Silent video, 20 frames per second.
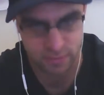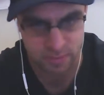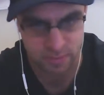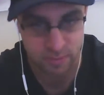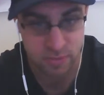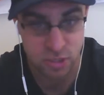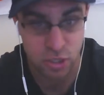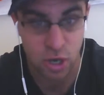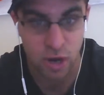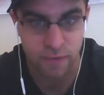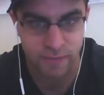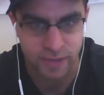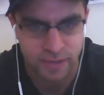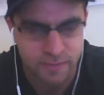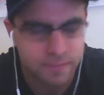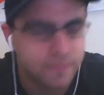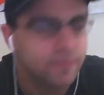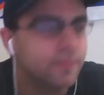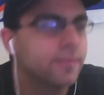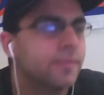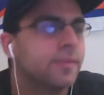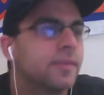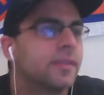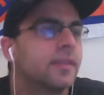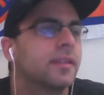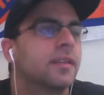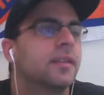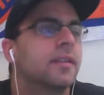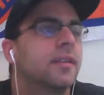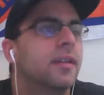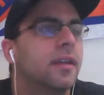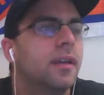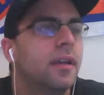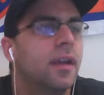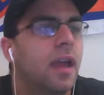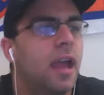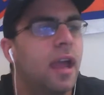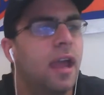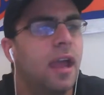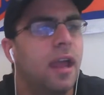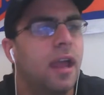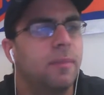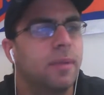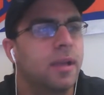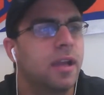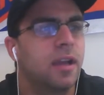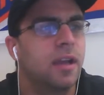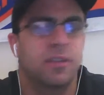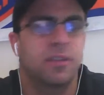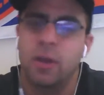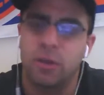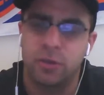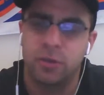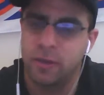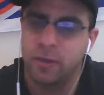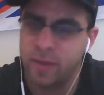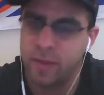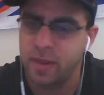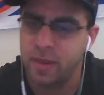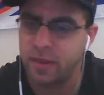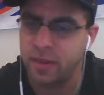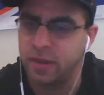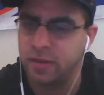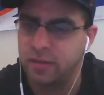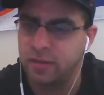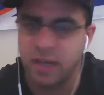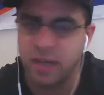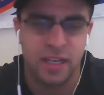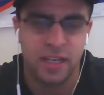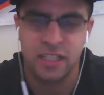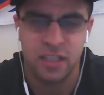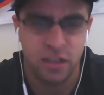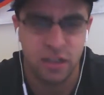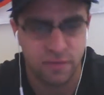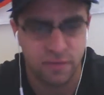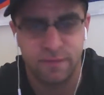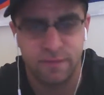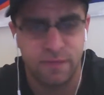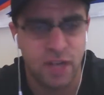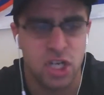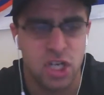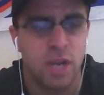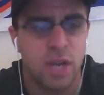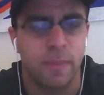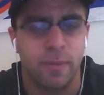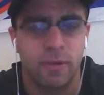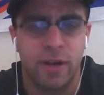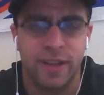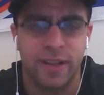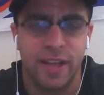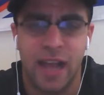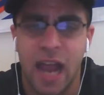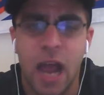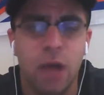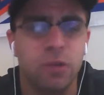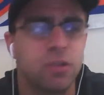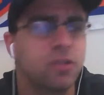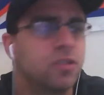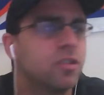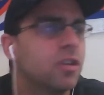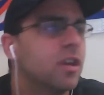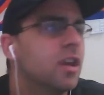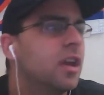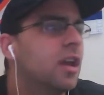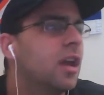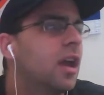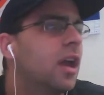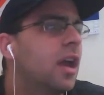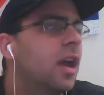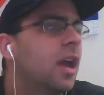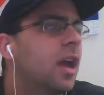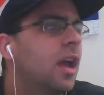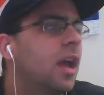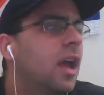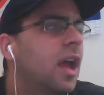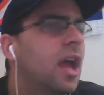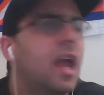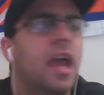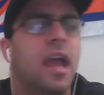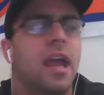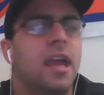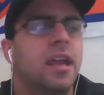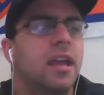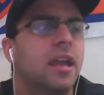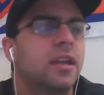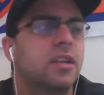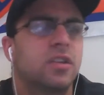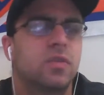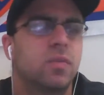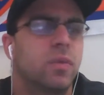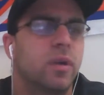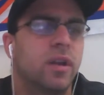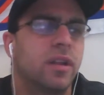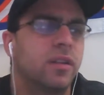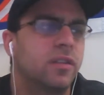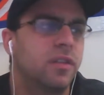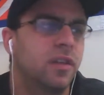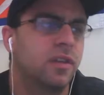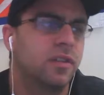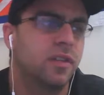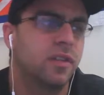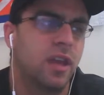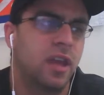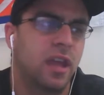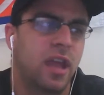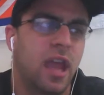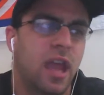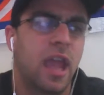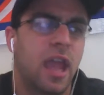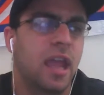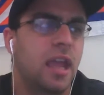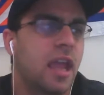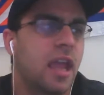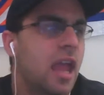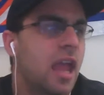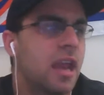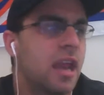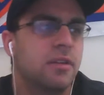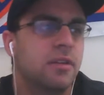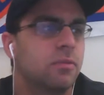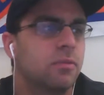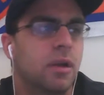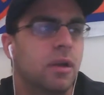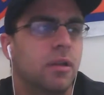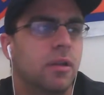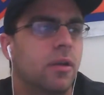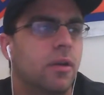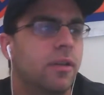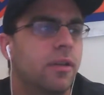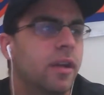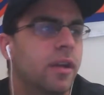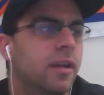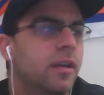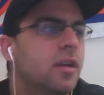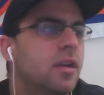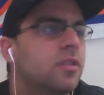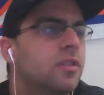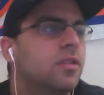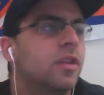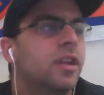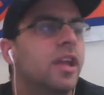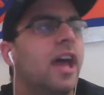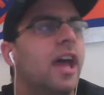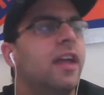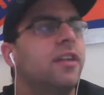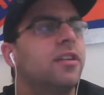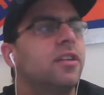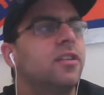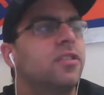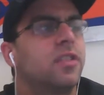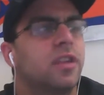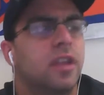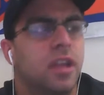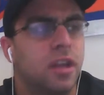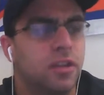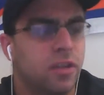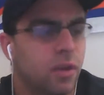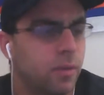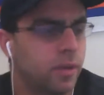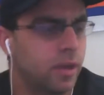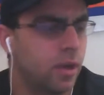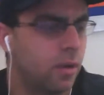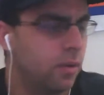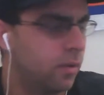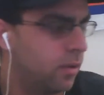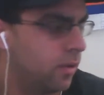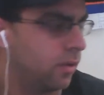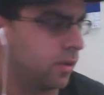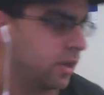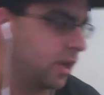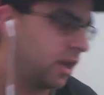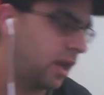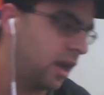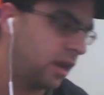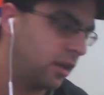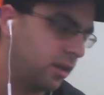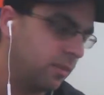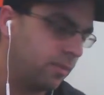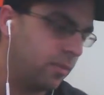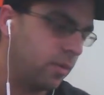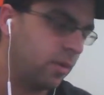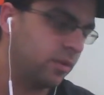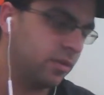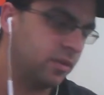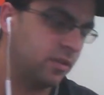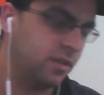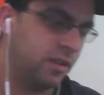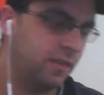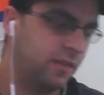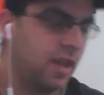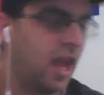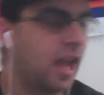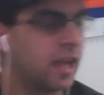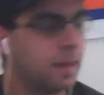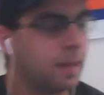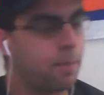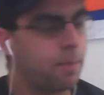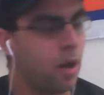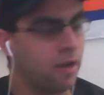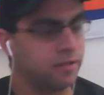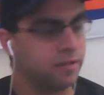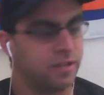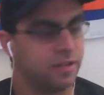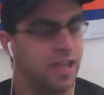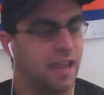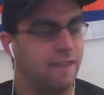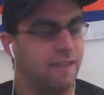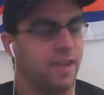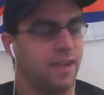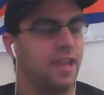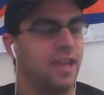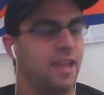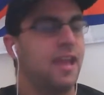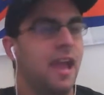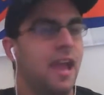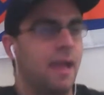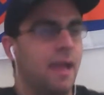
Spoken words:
I'm starving. And because I also have other things I need to finish up around the house. And I just wanted to say, hey, and, well, all that. So the Islanders, here's how we go. Okay, how do you pause this TV? I can pause the TV.